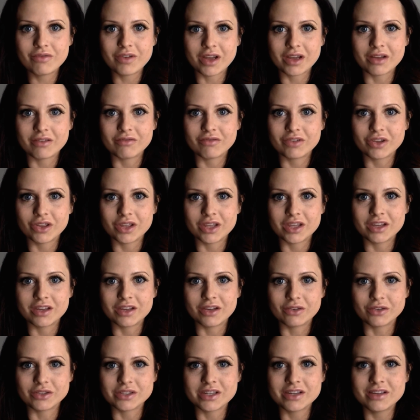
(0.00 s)
and feeling
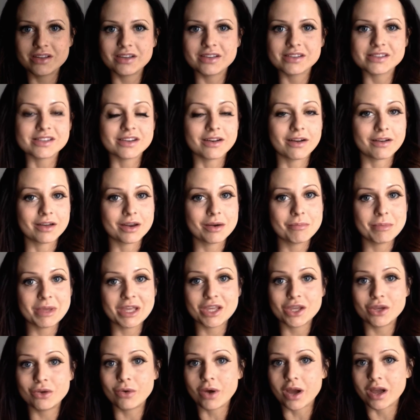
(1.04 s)
guilty is not going to make
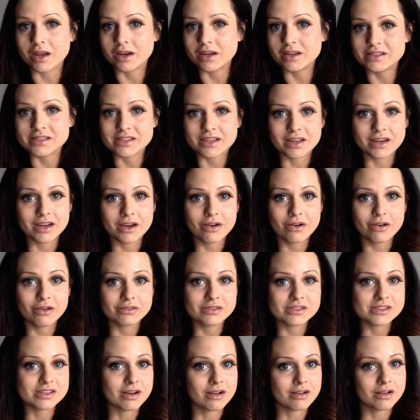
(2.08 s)
you any skinnier.
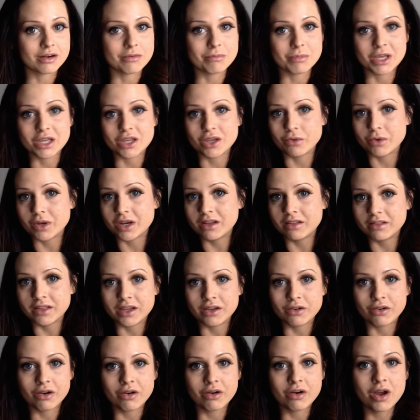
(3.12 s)
It's not going to make you any
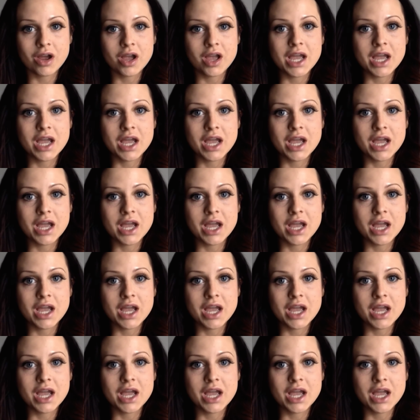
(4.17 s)
leaner.